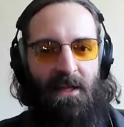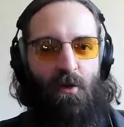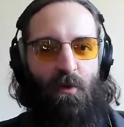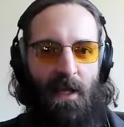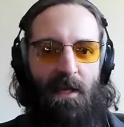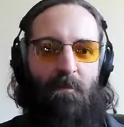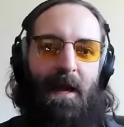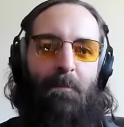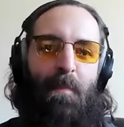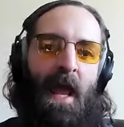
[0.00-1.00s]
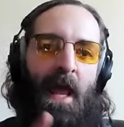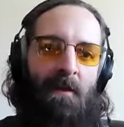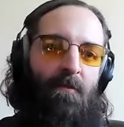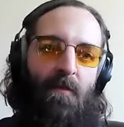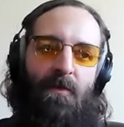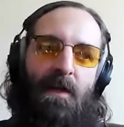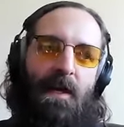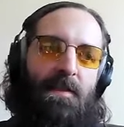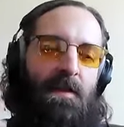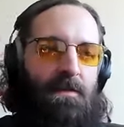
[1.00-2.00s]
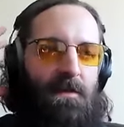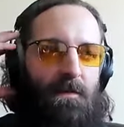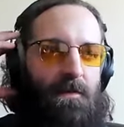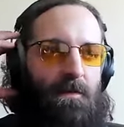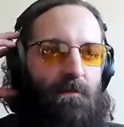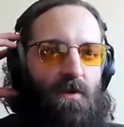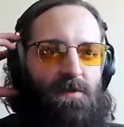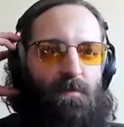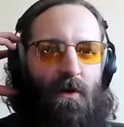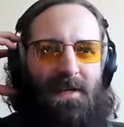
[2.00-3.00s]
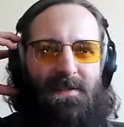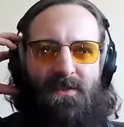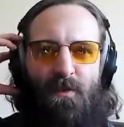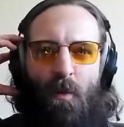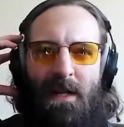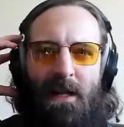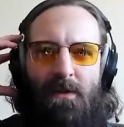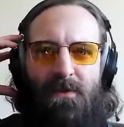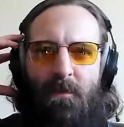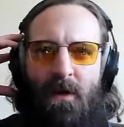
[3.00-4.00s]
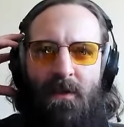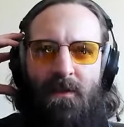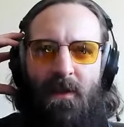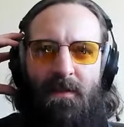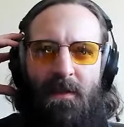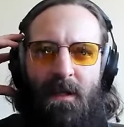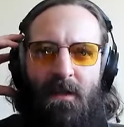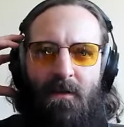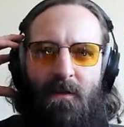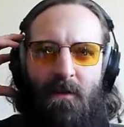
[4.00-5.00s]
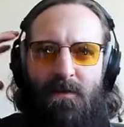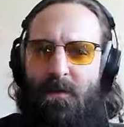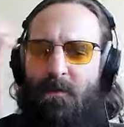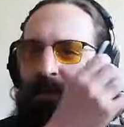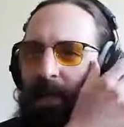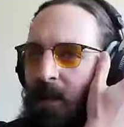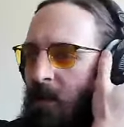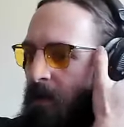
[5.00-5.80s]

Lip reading: that you get by paying for I think the first price is $20 a month, I think, or something like that.